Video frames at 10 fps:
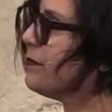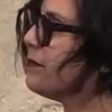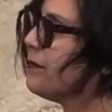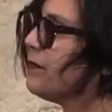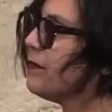
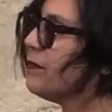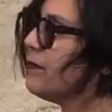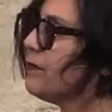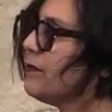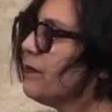
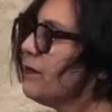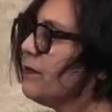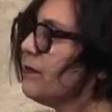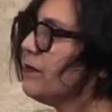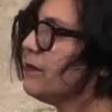
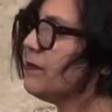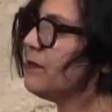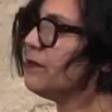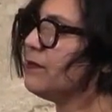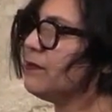
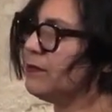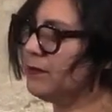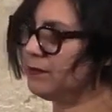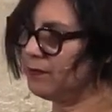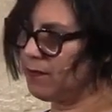
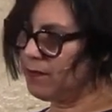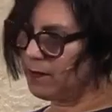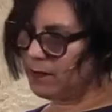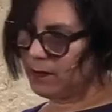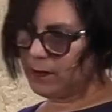
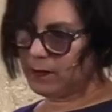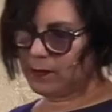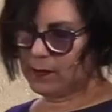Nobody speaks.